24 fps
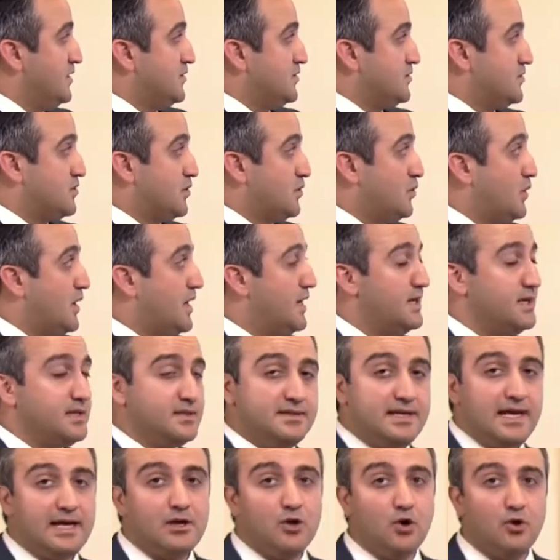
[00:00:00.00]
So
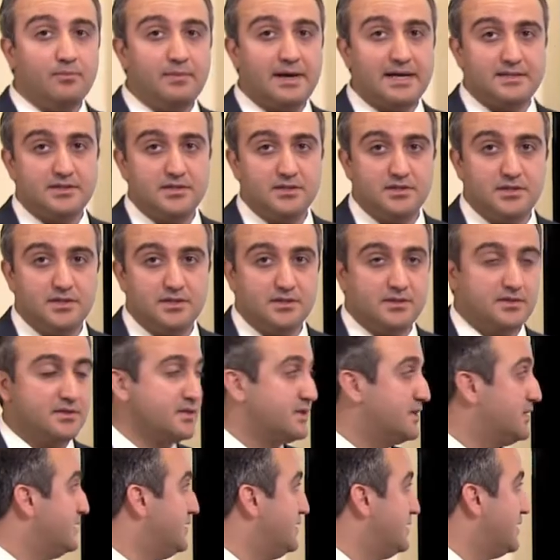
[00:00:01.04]
take-home
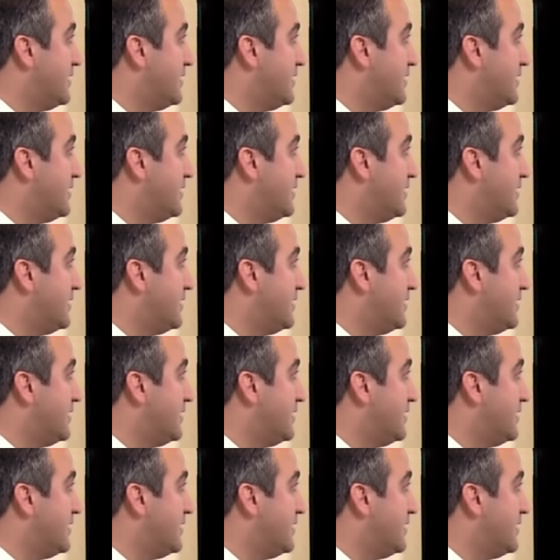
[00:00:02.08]
messages